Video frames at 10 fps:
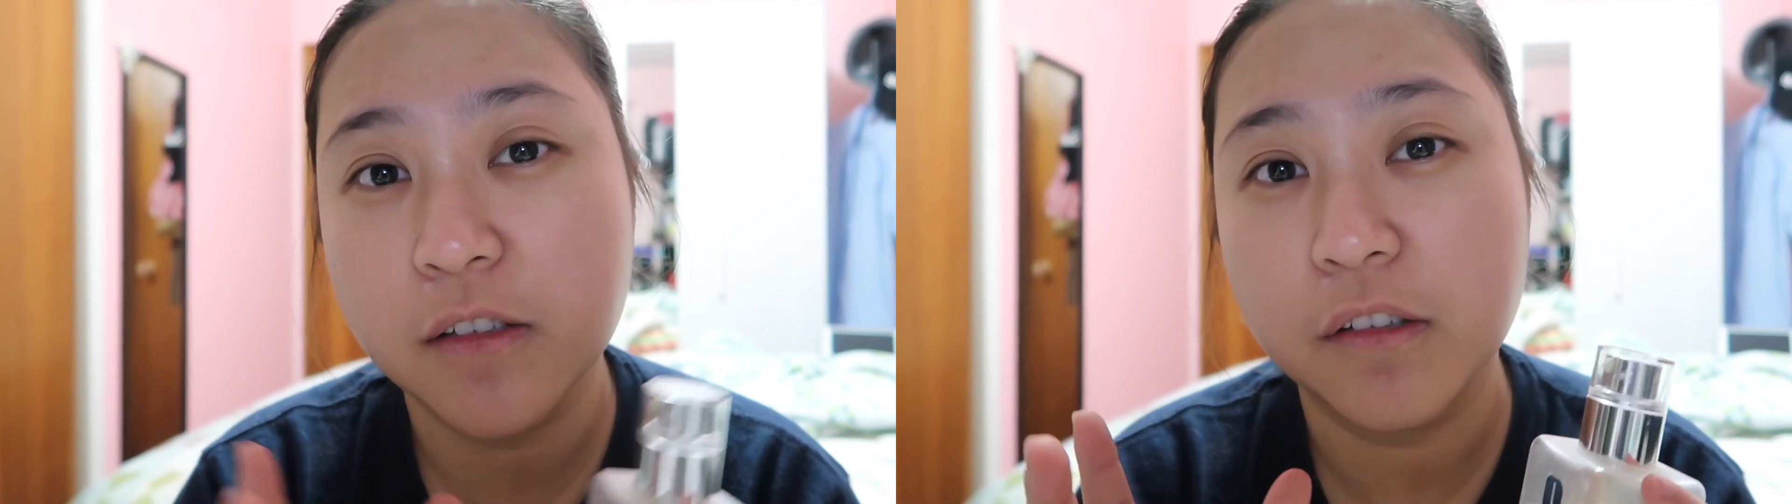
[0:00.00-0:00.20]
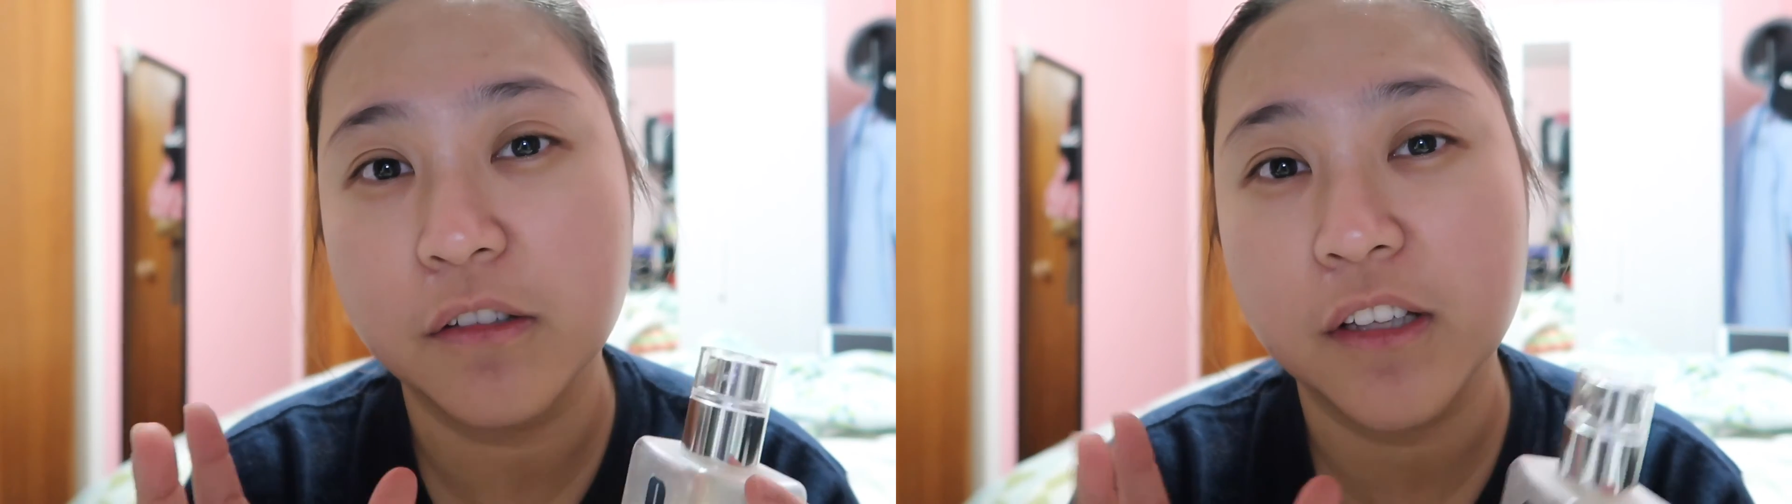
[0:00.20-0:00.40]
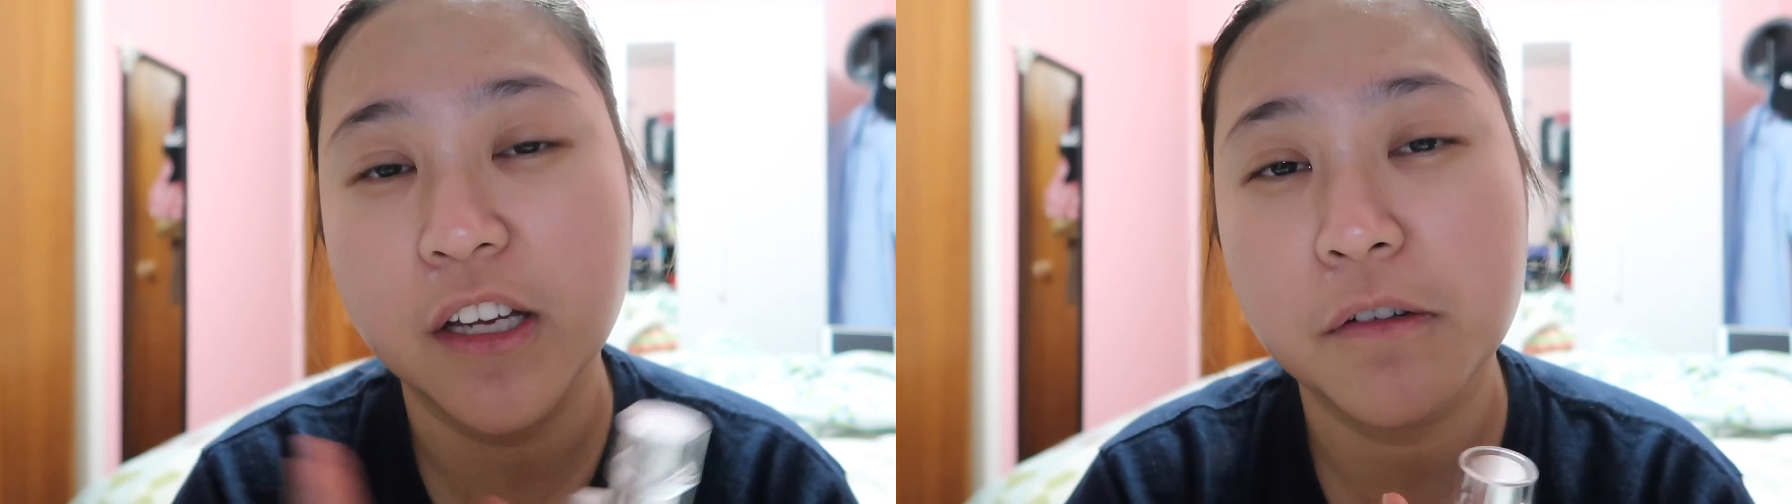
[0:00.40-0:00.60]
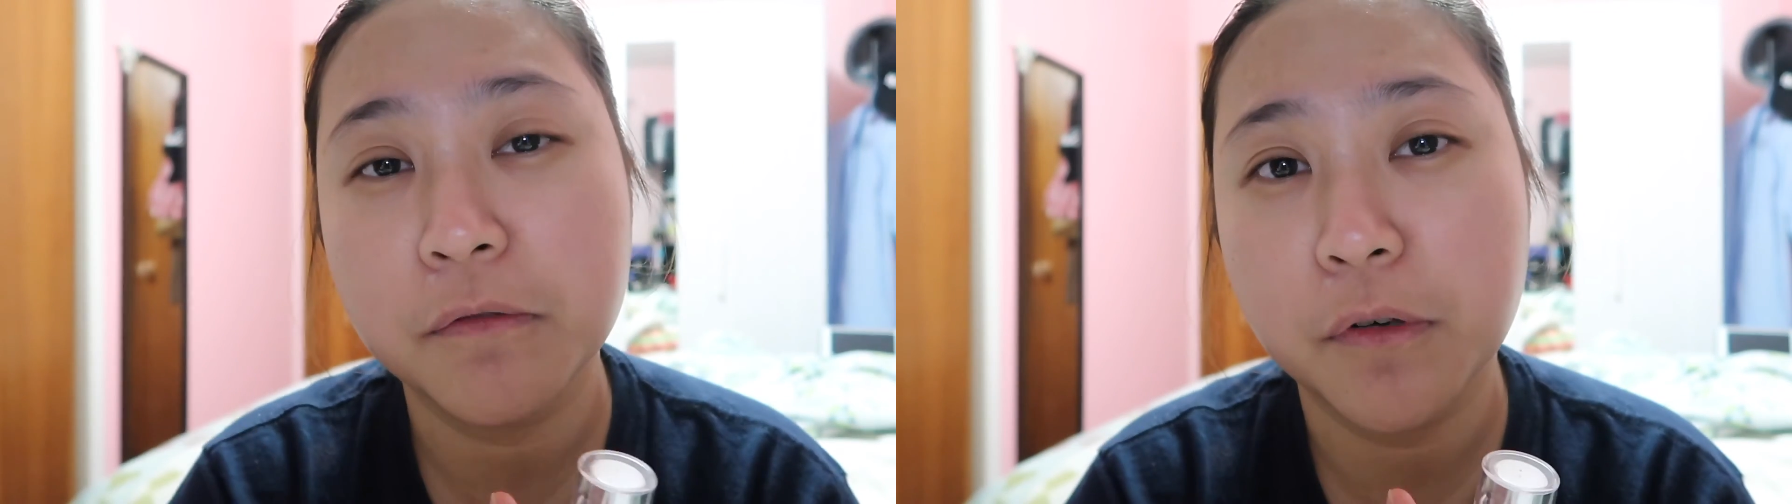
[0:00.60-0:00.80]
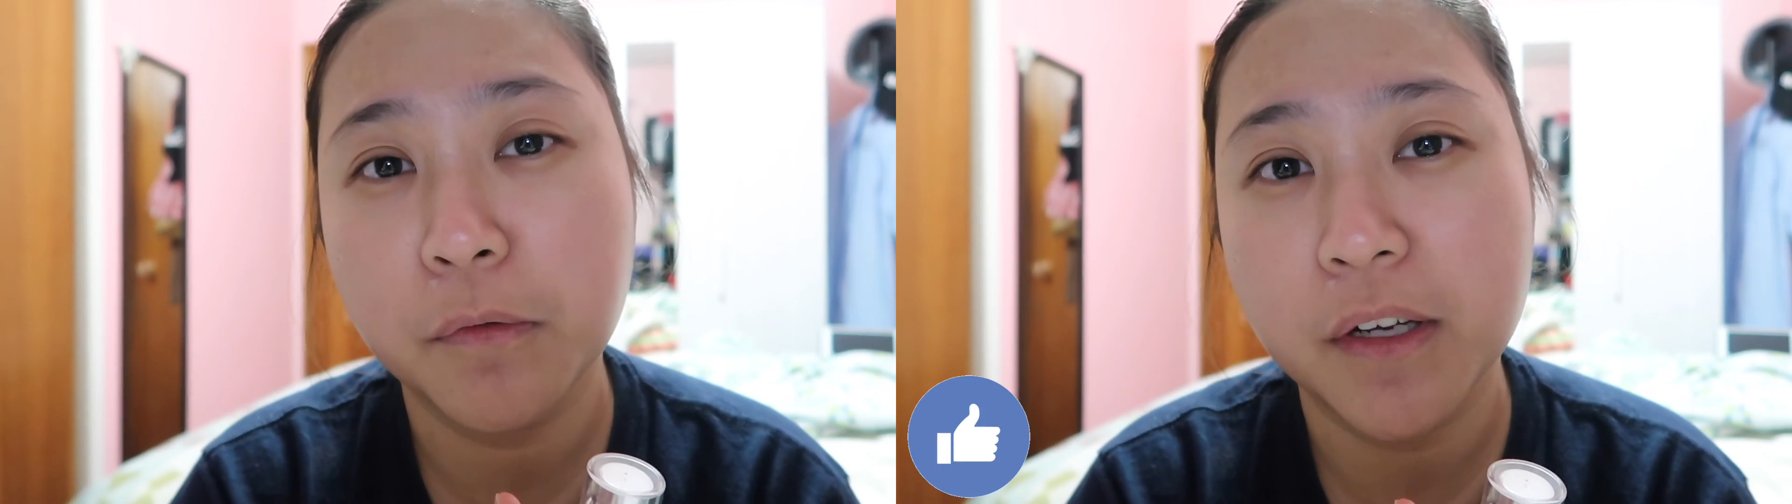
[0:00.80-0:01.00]
So thank you
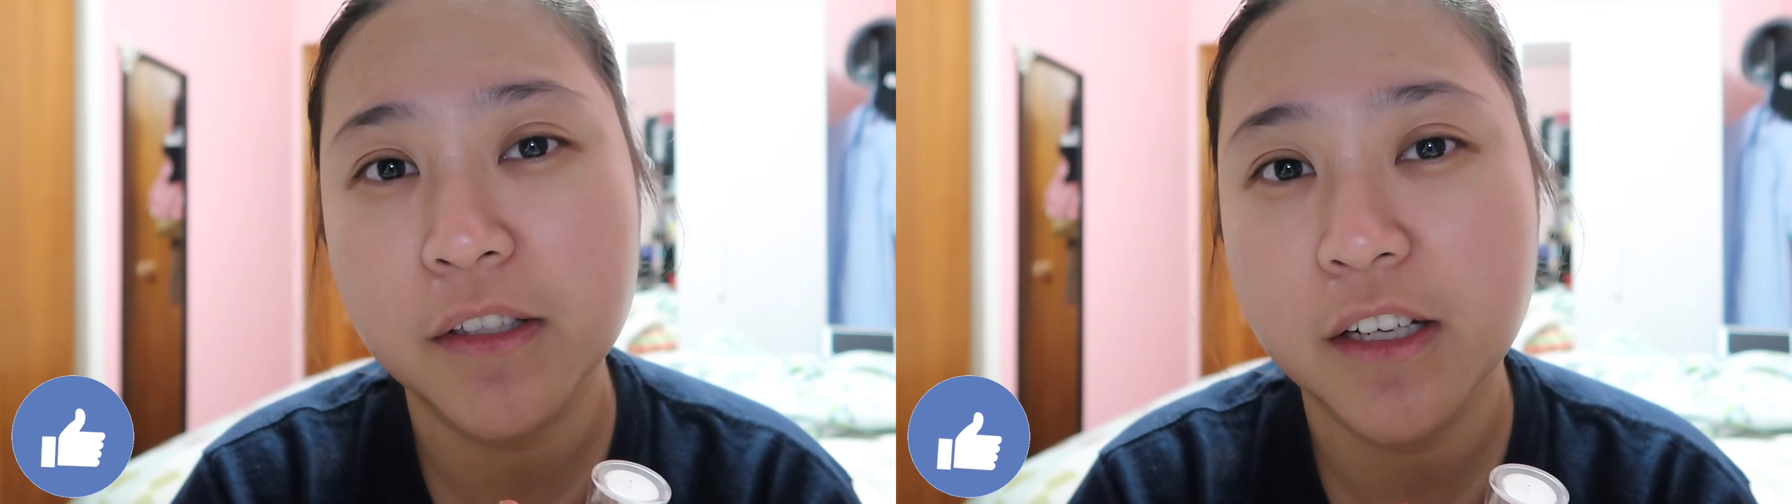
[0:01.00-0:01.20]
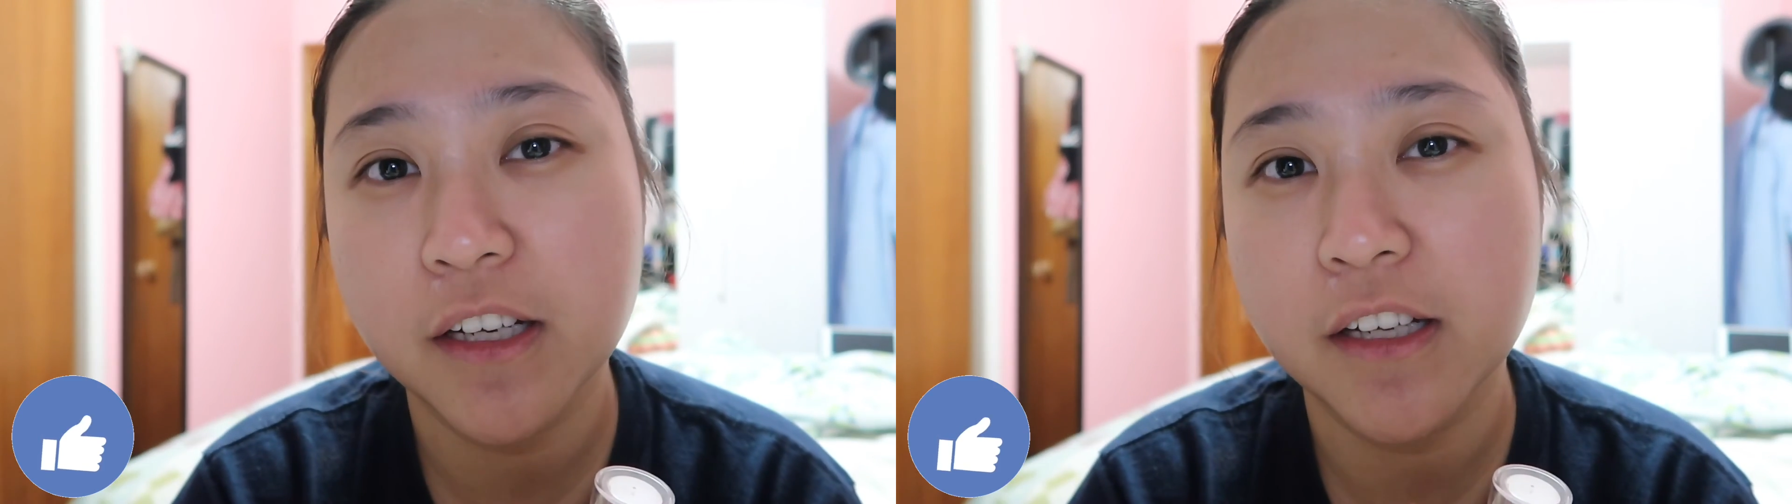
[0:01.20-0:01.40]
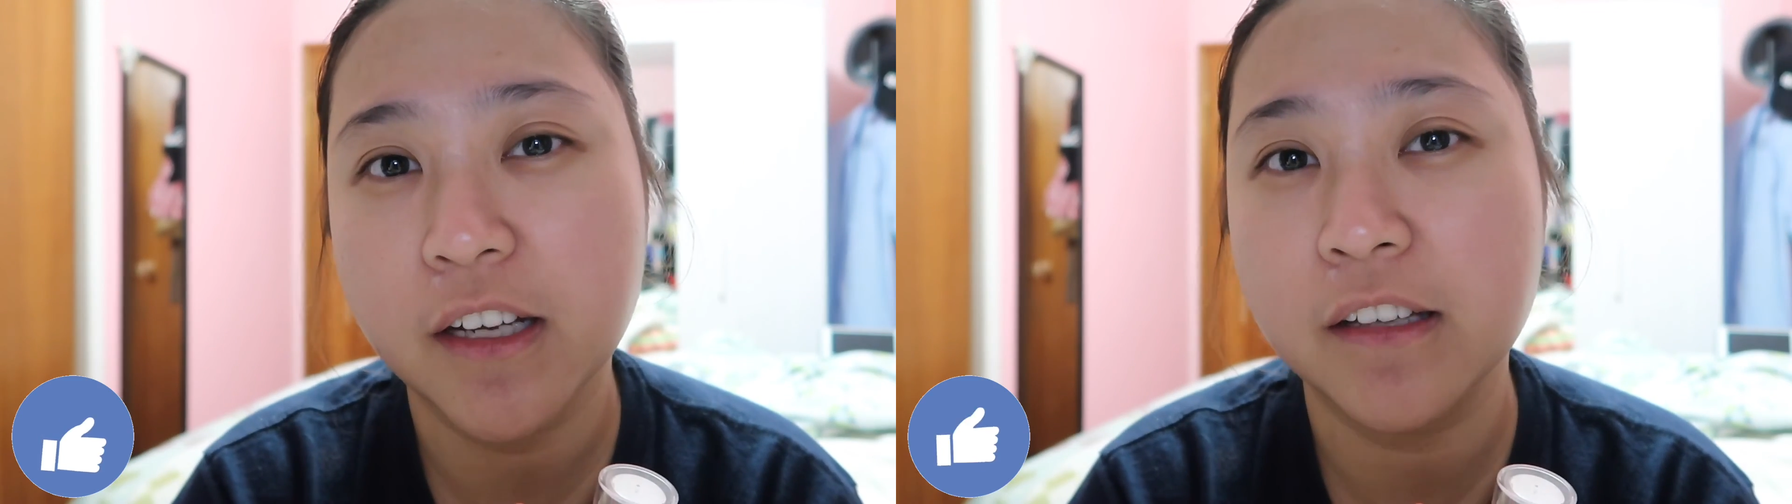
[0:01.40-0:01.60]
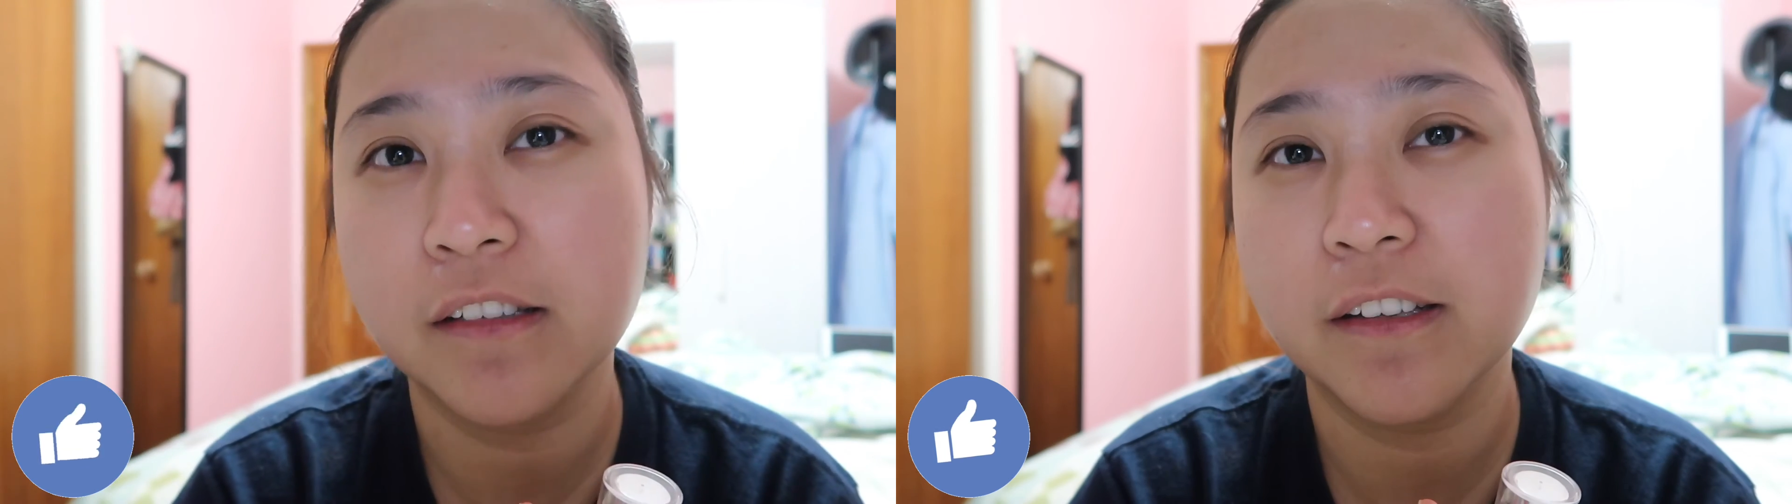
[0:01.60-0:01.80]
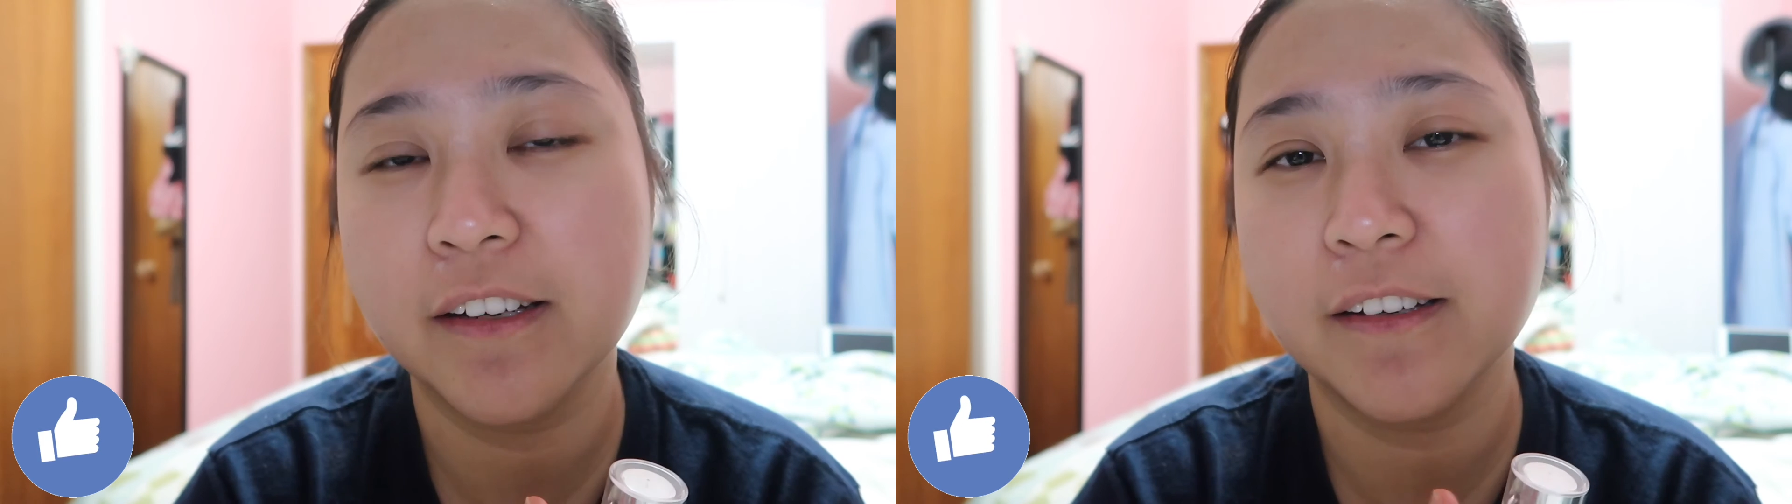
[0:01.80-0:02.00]
for watching, and